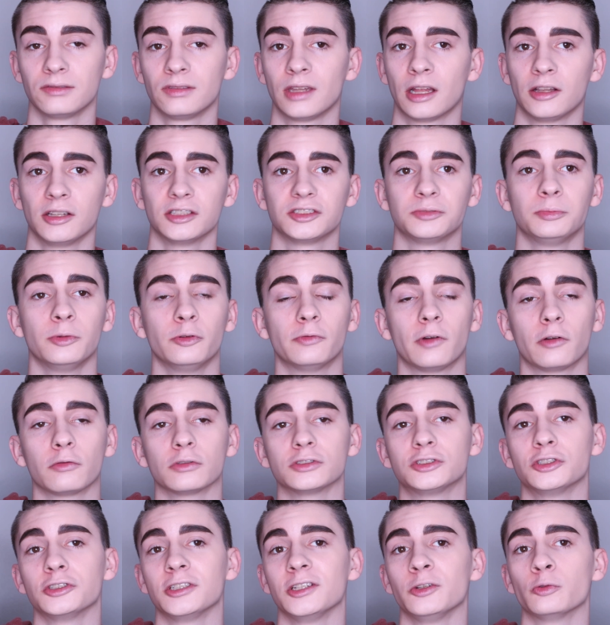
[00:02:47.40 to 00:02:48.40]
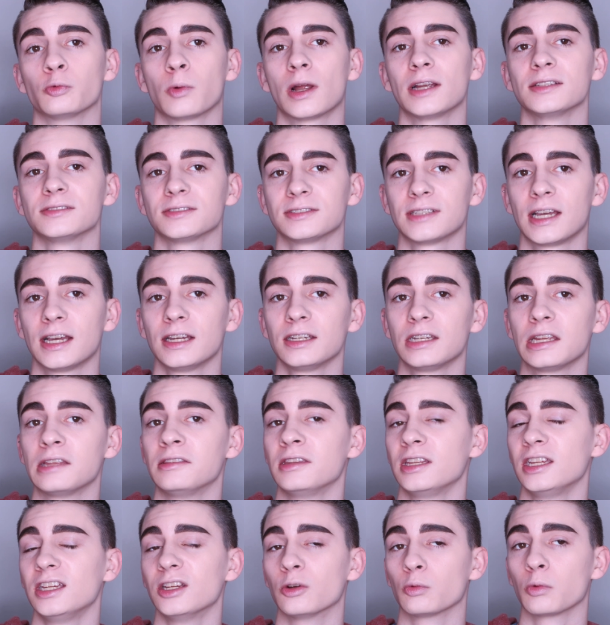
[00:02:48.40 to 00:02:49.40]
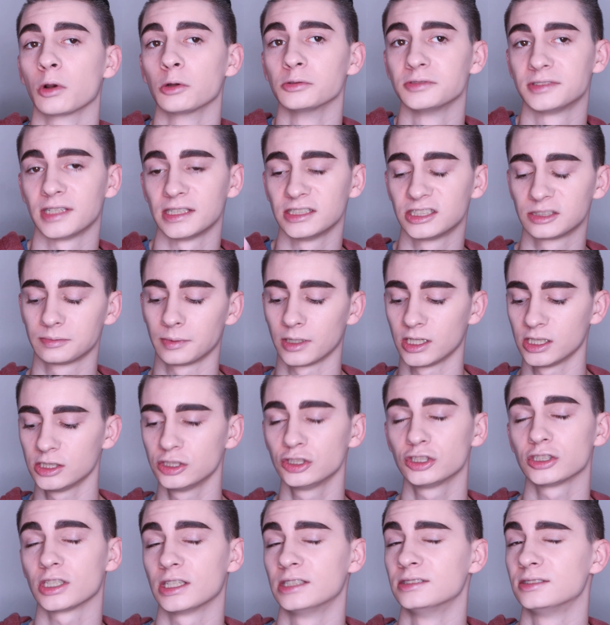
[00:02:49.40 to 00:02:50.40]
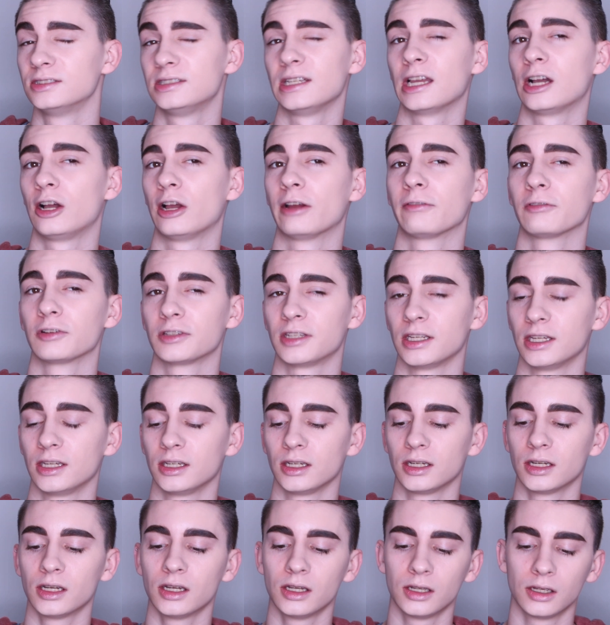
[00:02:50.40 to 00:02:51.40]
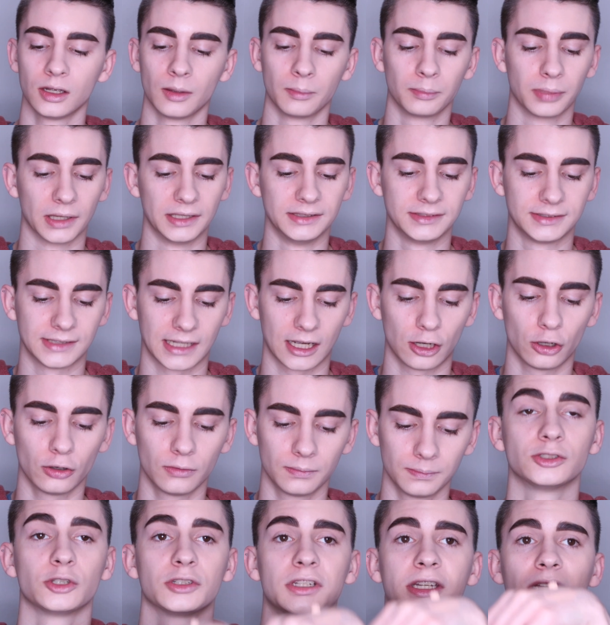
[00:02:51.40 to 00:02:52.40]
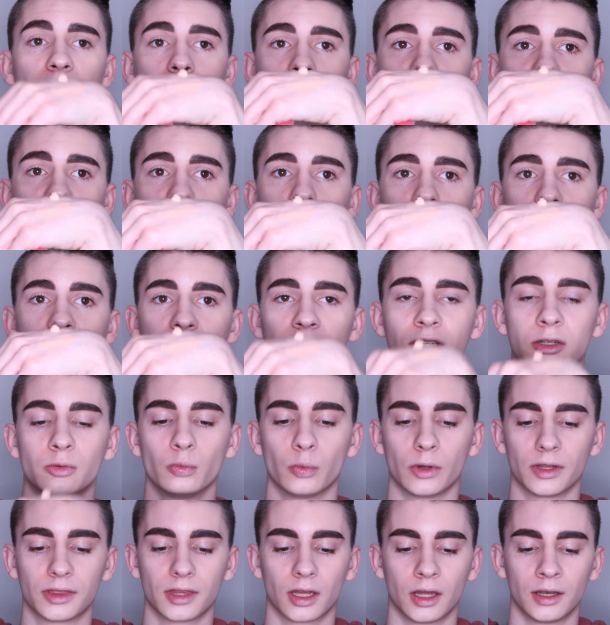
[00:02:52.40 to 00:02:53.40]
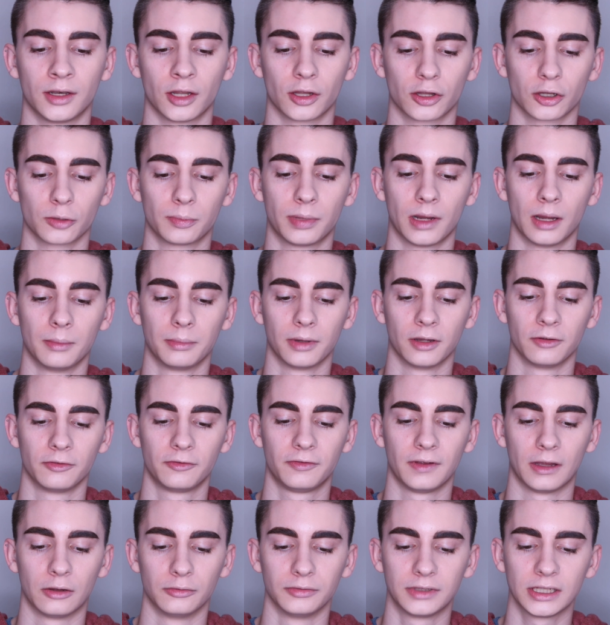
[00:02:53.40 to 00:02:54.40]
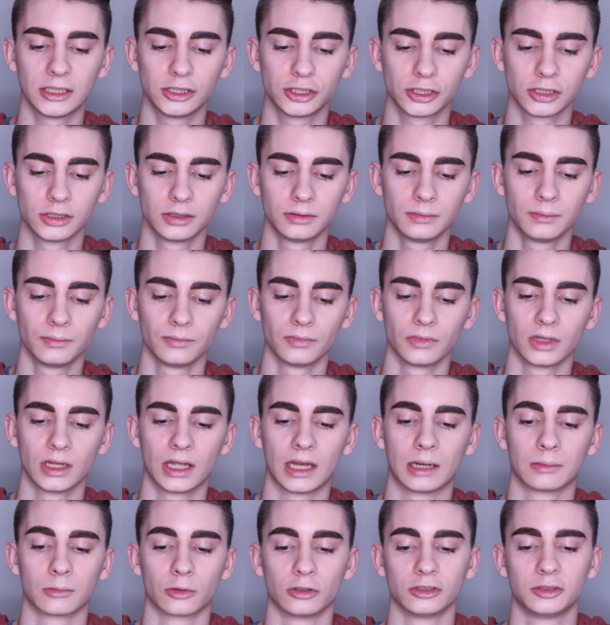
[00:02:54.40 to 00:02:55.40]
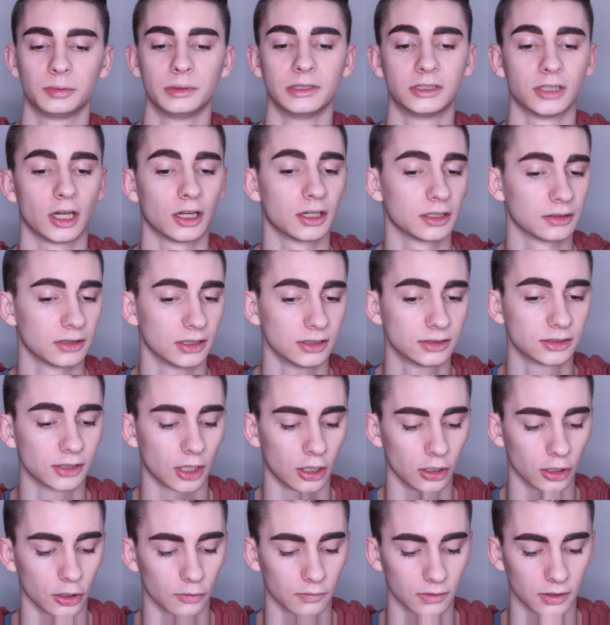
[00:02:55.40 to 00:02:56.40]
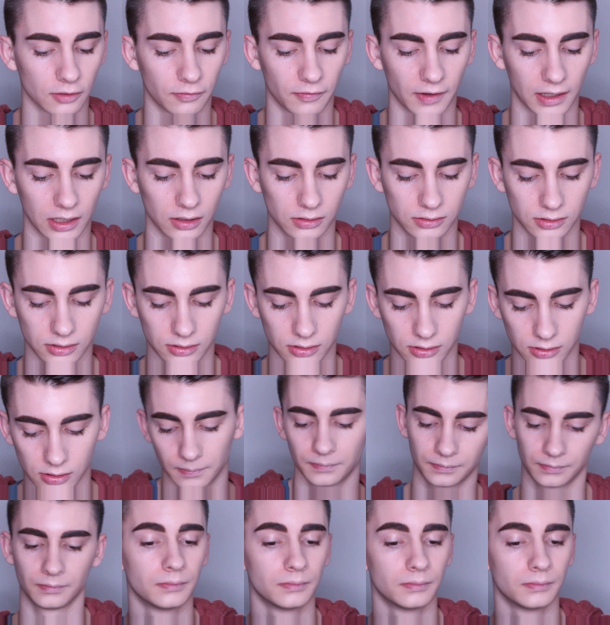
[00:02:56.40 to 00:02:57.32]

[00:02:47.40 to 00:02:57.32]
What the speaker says: Now let's move over to the right side and the Rosé sponge and see how everything blends out. So again, I'm just going in with another pump of foundation. I'm going to be dotting this all over the face.